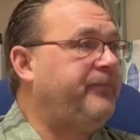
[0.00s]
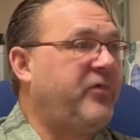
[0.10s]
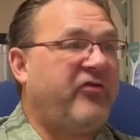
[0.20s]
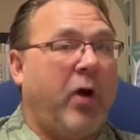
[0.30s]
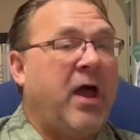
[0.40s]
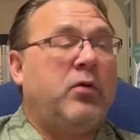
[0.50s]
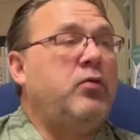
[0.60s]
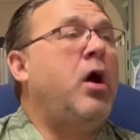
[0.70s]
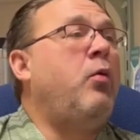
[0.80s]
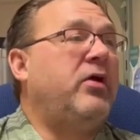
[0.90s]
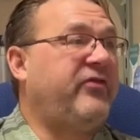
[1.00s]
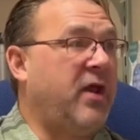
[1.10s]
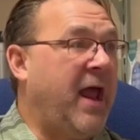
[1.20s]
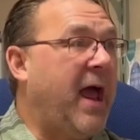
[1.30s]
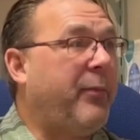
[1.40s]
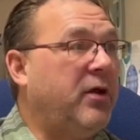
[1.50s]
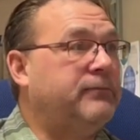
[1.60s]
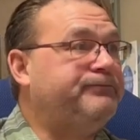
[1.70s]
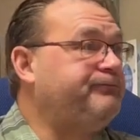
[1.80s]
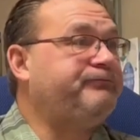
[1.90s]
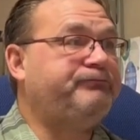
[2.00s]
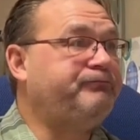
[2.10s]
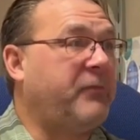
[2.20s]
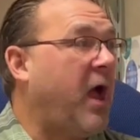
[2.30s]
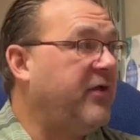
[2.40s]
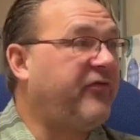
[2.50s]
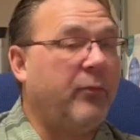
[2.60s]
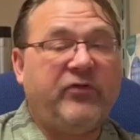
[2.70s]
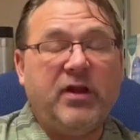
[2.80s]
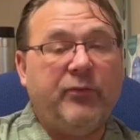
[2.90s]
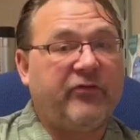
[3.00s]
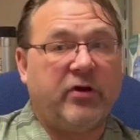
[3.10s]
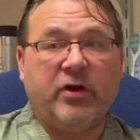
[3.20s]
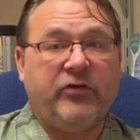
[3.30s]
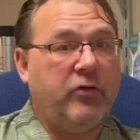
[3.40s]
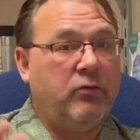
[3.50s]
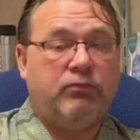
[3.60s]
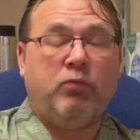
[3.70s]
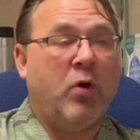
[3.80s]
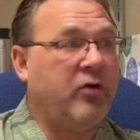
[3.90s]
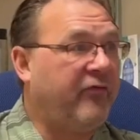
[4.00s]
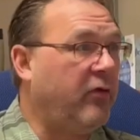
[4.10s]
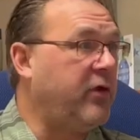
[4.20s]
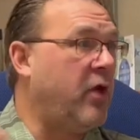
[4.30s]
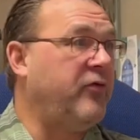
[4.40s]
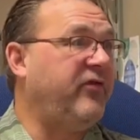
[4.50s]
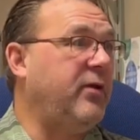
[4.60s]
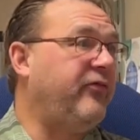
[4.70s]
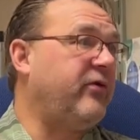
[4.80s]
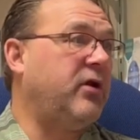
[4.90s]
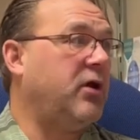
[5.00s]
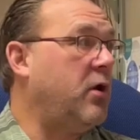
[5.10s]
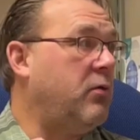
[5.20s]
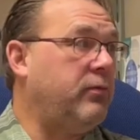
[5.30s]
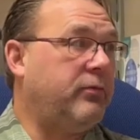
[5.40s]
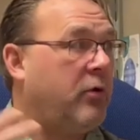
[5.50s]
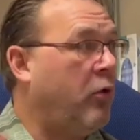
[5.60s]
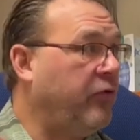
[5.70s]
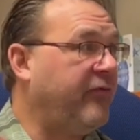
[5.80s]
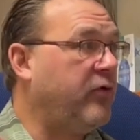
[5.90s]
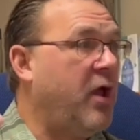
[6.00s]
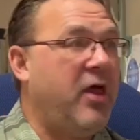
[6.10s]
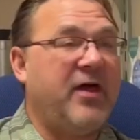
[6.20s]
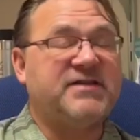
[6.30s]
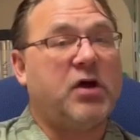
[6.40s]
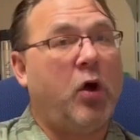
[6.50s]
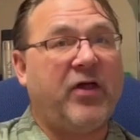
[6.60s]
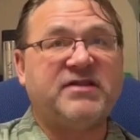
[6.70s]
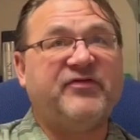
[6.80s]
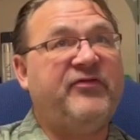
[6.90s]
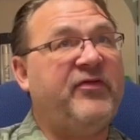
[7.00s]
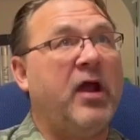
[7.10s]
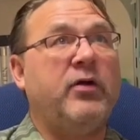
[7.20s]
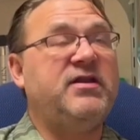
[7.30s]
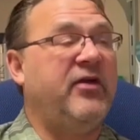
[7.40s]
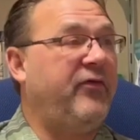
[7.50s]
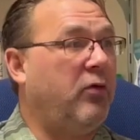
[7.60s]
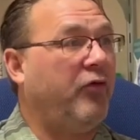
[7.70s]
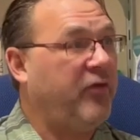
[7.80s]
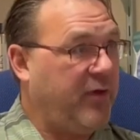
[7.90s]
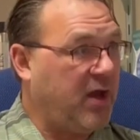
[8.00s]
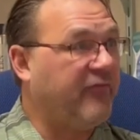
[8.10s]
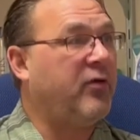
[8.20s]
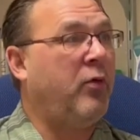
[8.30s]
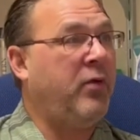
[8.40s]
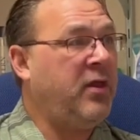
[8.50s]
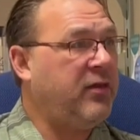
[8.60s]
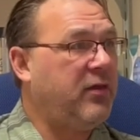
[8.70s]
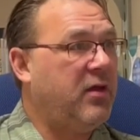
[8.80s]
So I don't know what's going to happen. Some teams are going to do wonderful, and other teams are going to go a whole different. That's very difficult to be comfortable with,